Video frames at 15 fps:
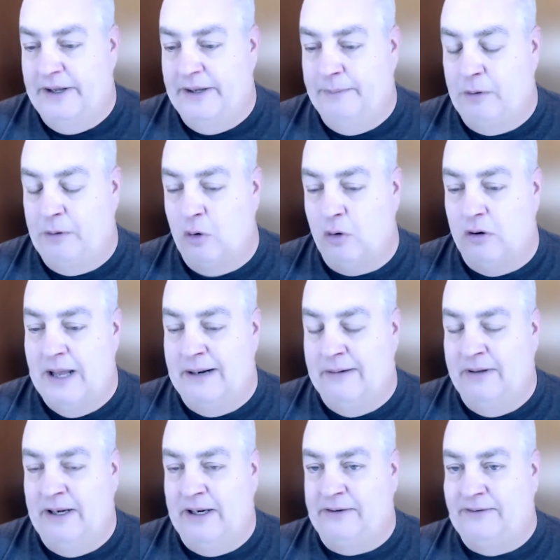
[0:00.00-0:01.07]
Google
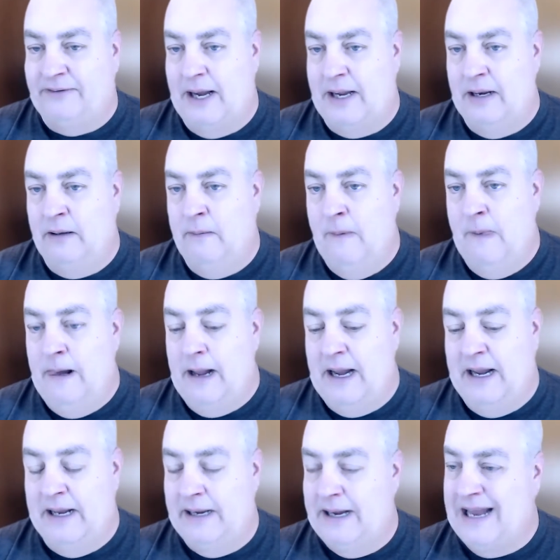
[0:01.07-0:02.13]
Analytics data,
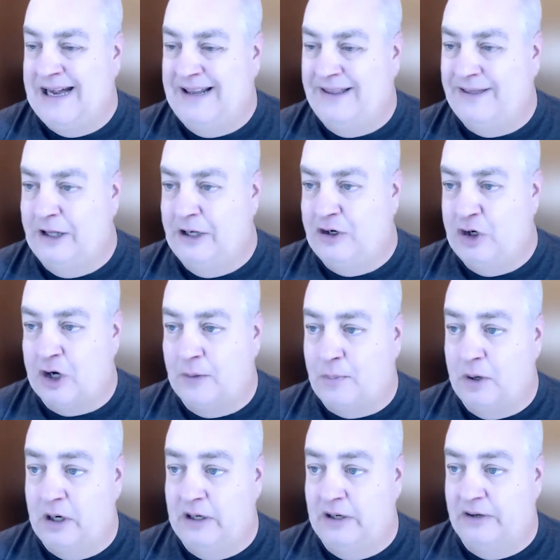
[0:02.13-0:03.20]
and anything that you can
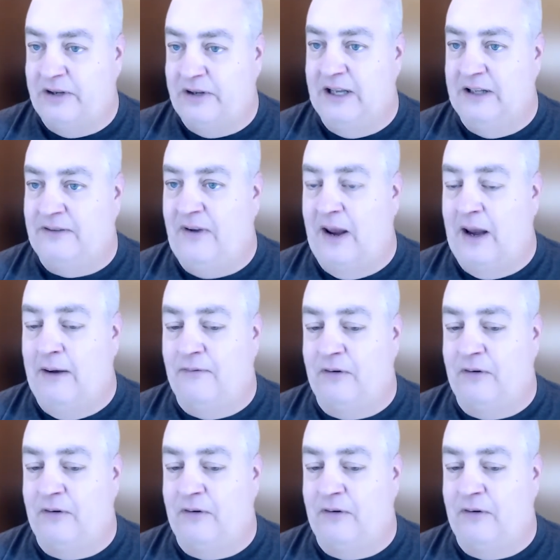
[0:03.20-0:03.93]
put in a CSV.